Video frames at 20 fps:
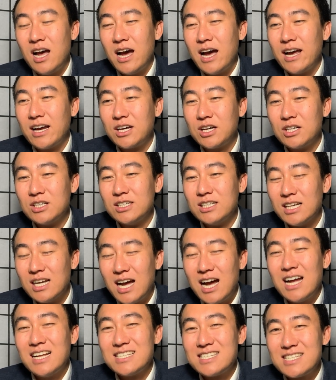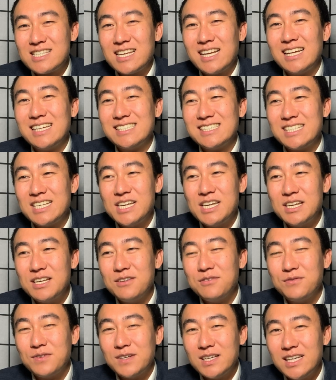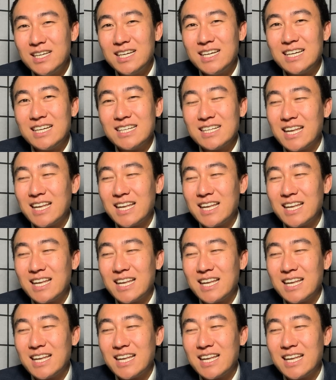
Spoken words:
I could not say TV.